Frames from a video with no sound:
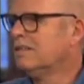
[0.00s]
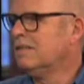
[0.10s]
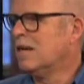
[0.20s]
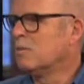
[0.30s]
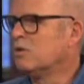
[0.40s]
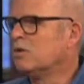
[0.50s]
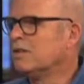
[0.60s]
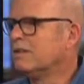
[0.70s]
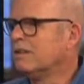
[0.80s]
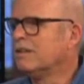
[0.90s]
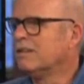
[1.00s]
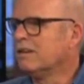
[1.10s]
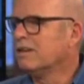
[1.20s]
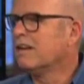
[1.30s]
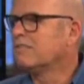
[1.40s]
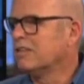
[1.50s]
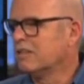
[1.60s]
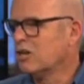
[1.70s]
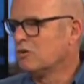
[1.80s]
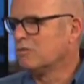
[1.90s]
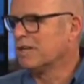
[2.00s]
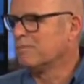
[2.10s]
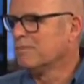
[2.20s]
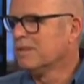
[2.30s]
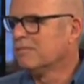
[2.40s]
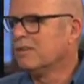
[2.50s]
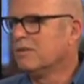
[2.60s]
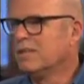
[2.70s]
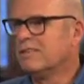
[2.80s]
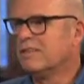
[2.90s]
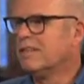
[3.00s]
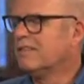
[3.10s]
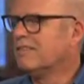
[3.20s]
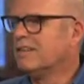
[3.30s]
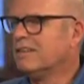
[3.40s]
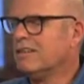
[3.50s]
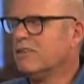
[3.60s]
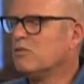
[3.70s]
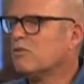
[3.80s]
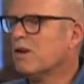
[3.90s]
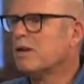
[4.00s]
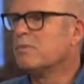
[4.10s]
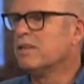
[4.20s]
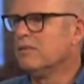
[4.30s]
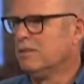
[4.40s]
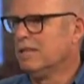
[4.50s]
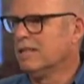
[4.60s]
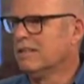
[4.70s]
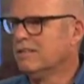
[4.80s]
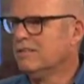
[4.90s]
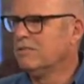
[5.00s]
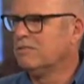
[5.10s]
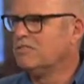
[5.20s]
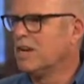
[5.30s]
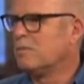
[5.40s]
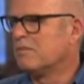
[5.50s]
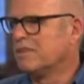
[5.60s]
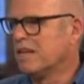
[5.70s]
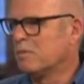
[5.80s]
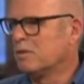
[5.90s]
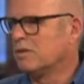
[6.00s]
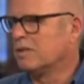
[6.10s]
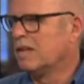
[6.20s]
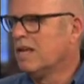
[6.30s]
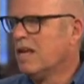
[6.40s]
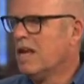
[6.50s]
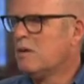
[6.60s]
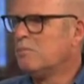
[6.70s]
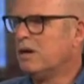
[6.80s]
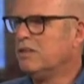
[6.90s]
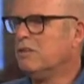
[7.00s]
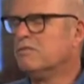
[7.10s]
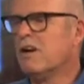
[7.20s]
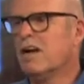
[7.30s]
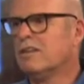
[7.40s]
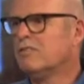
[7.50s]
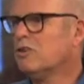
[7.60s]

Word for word: neighborhood left in the country. So it's, a, it's an incredibly unique sort of gem of a neighborhood. But you've got